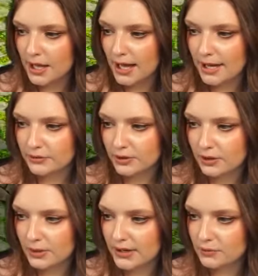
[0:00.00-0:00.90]
I don't know.
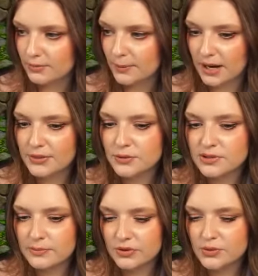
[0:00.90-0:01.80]
I don't remember. There was a
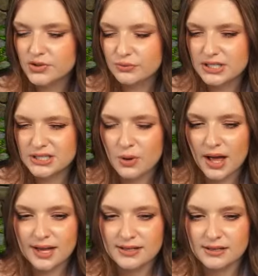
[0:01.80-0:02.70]
there was a reason
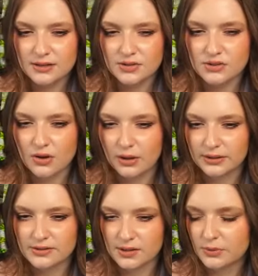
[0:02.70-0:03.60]
why I didn't install it.
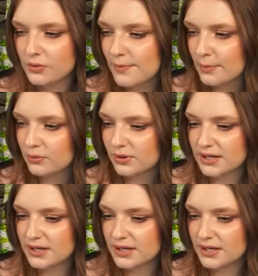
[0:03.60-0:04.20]
Does anyone remember what I